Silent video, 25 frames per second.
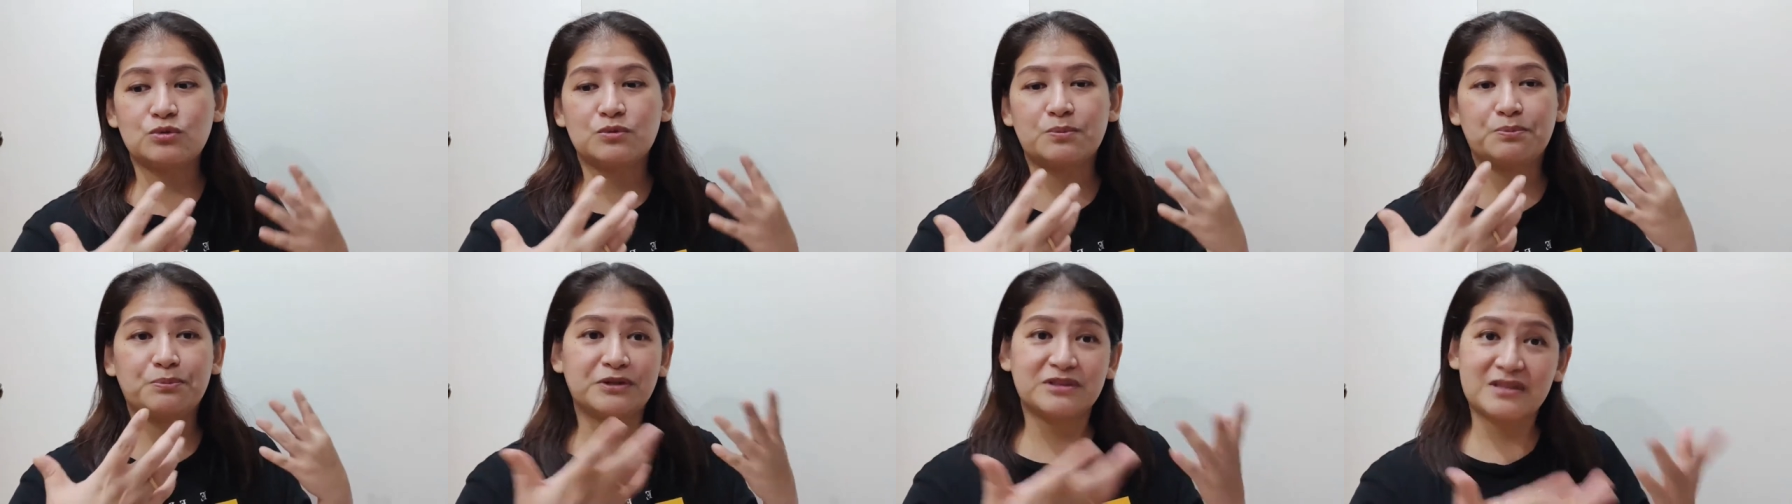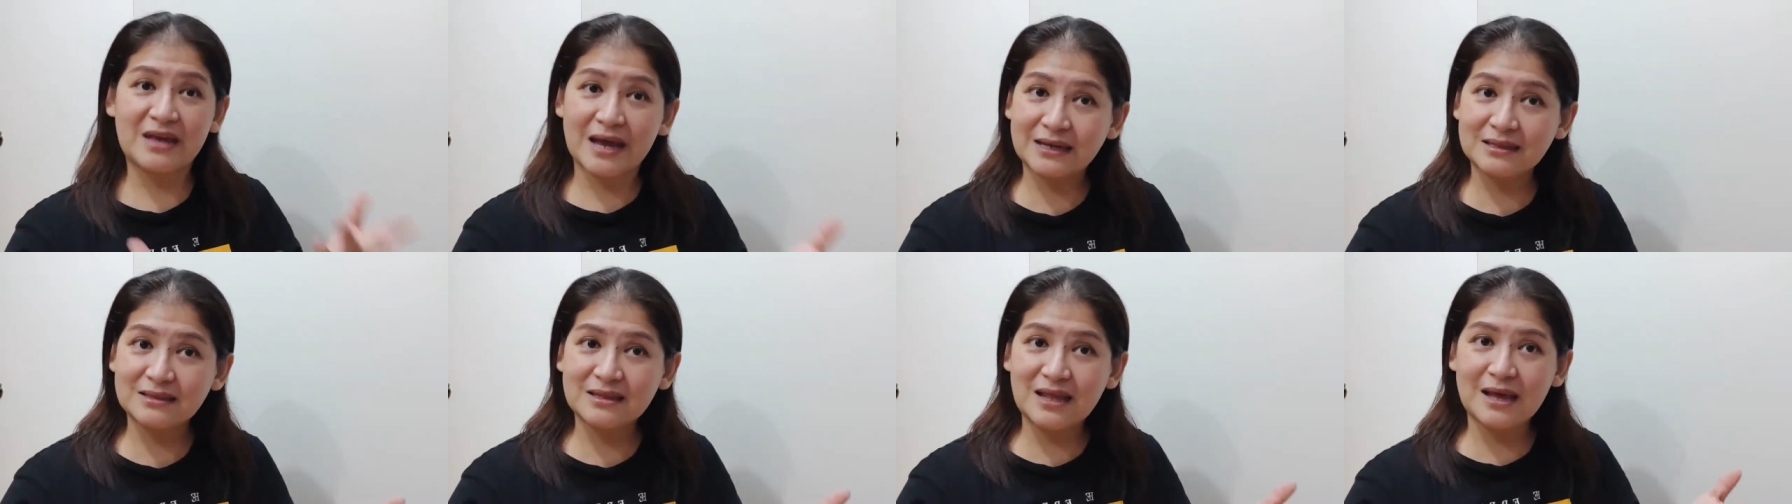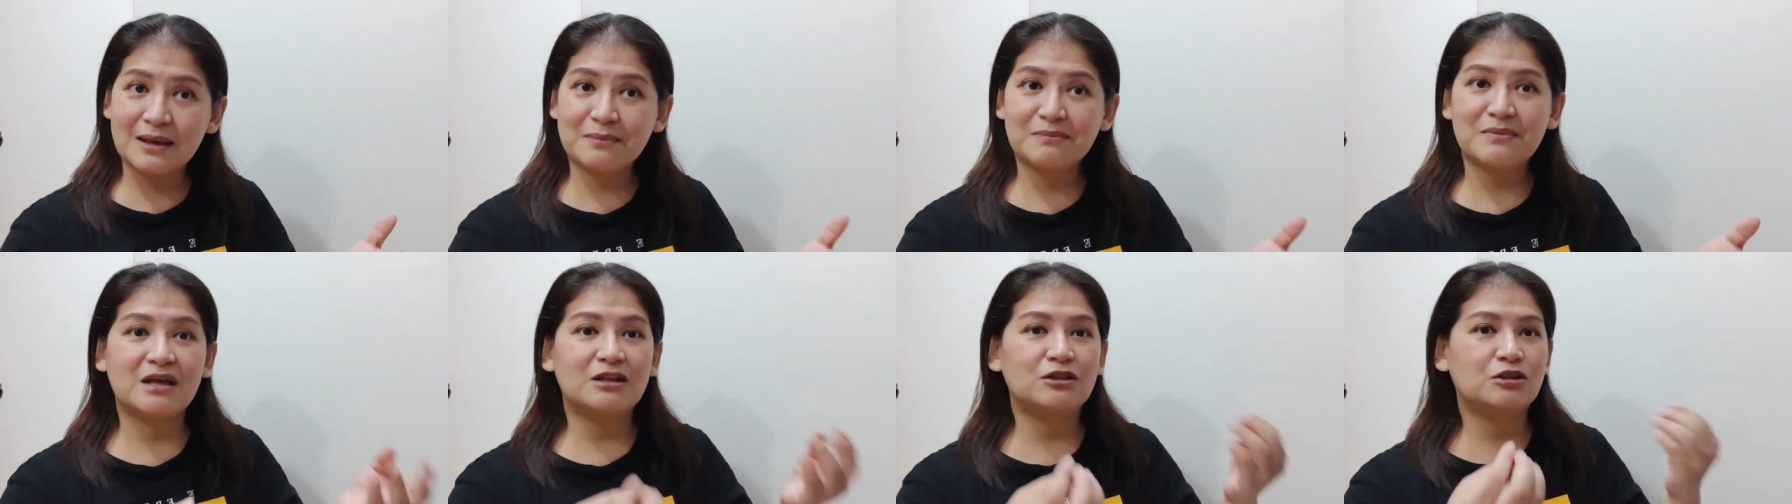to protect
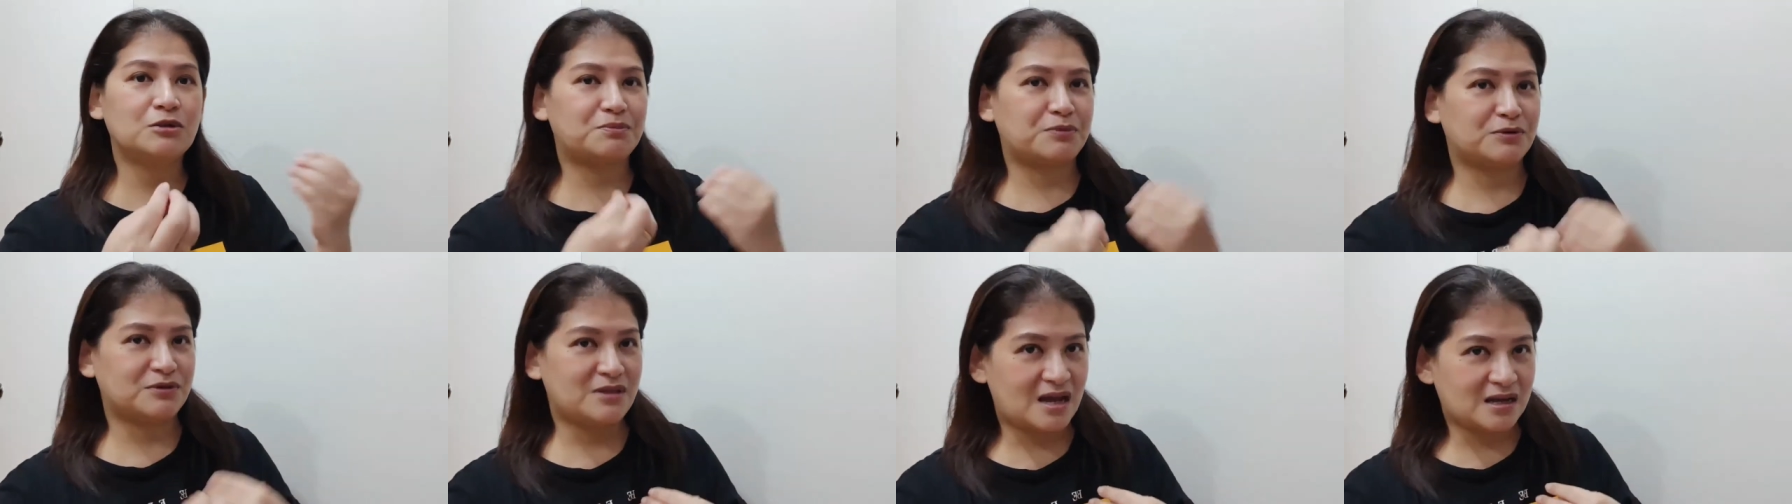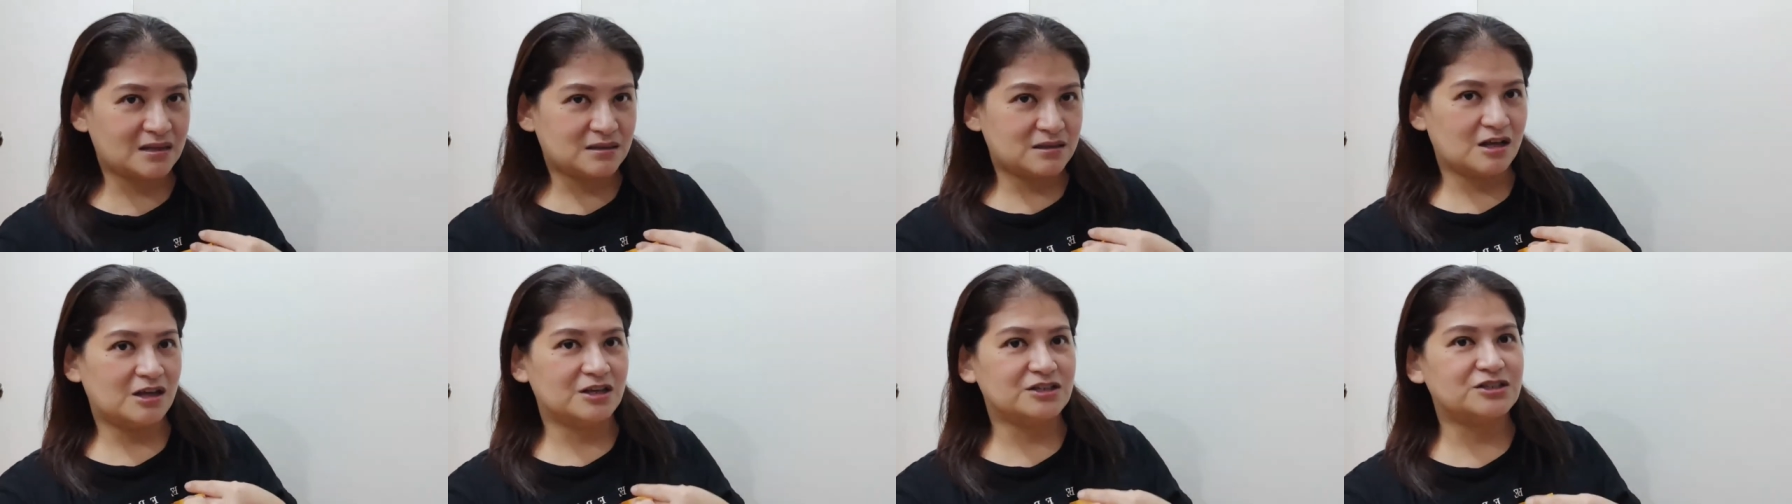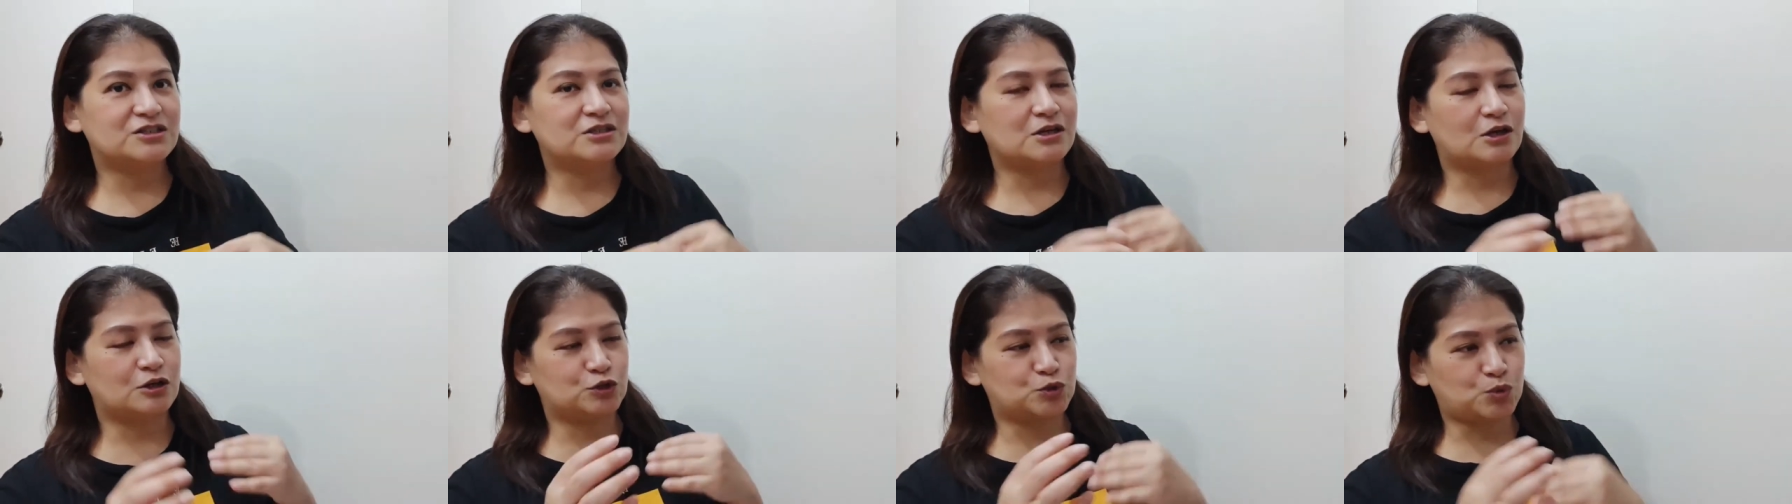them and to protect
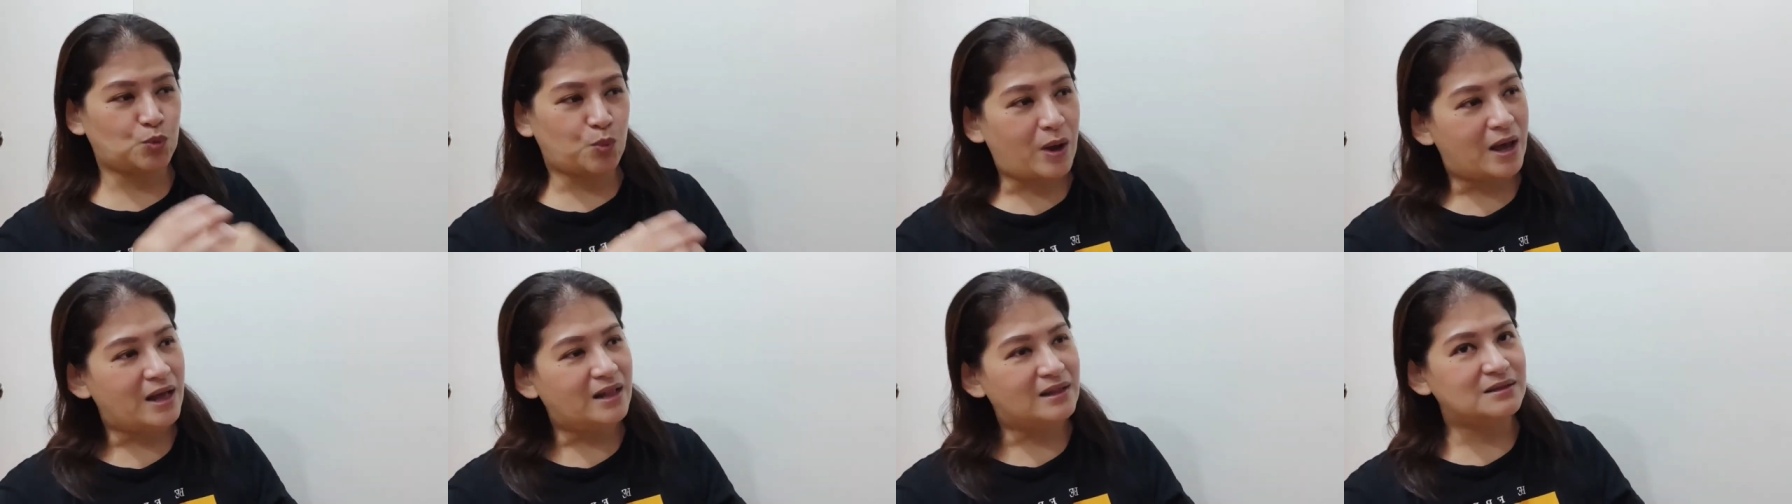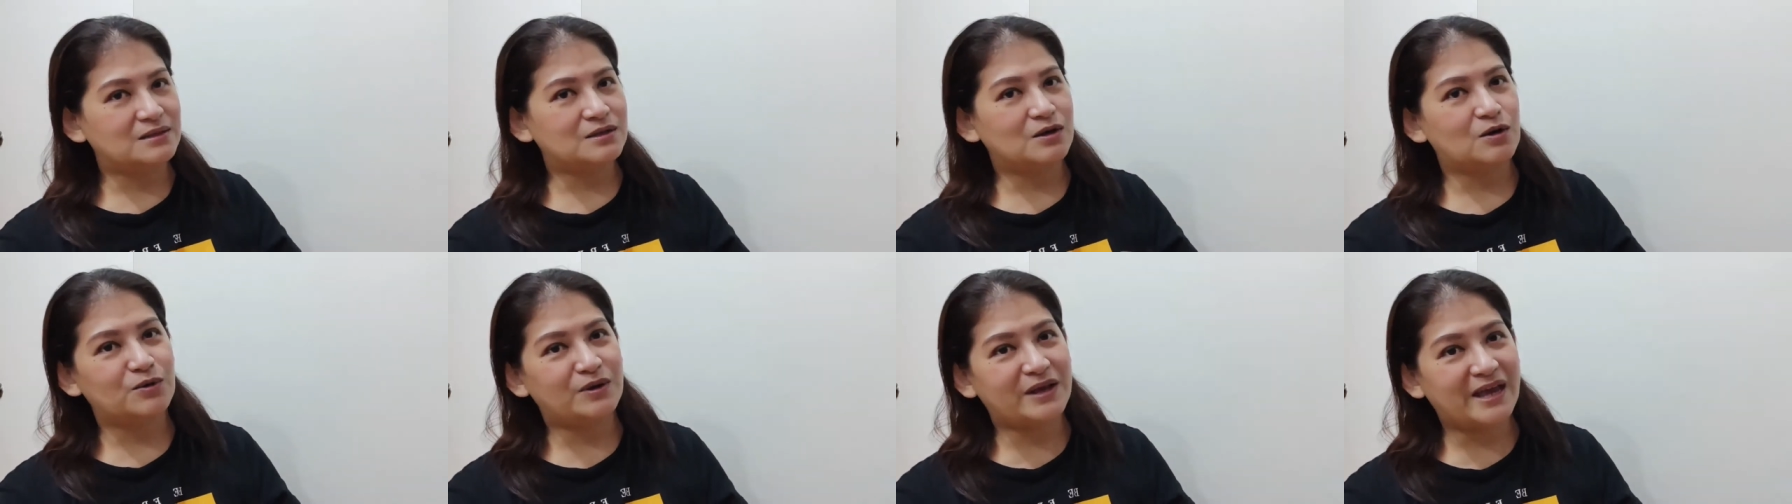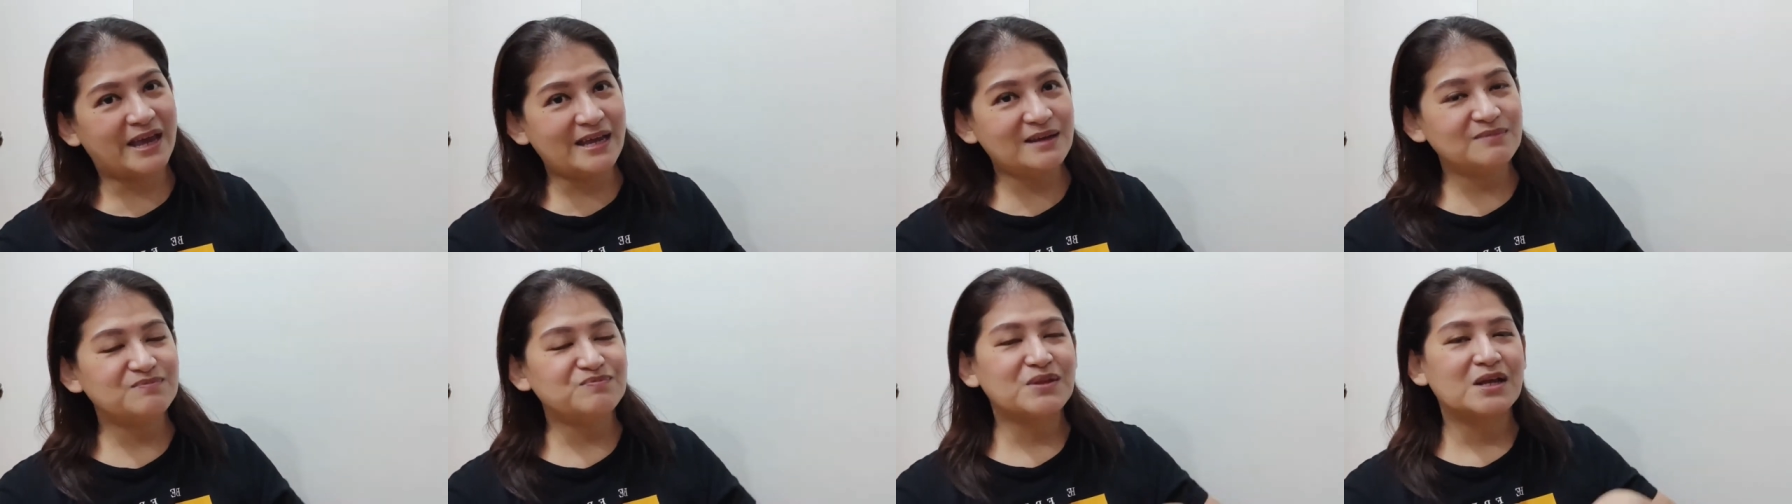us as well.
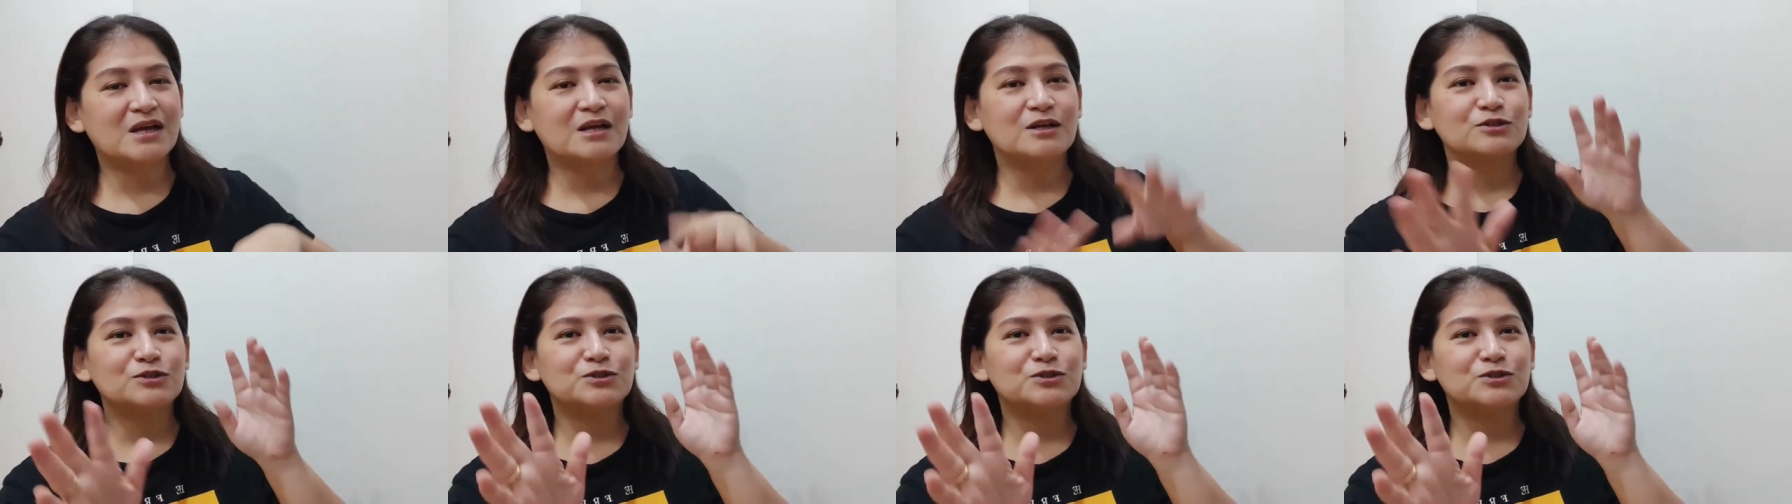Okay?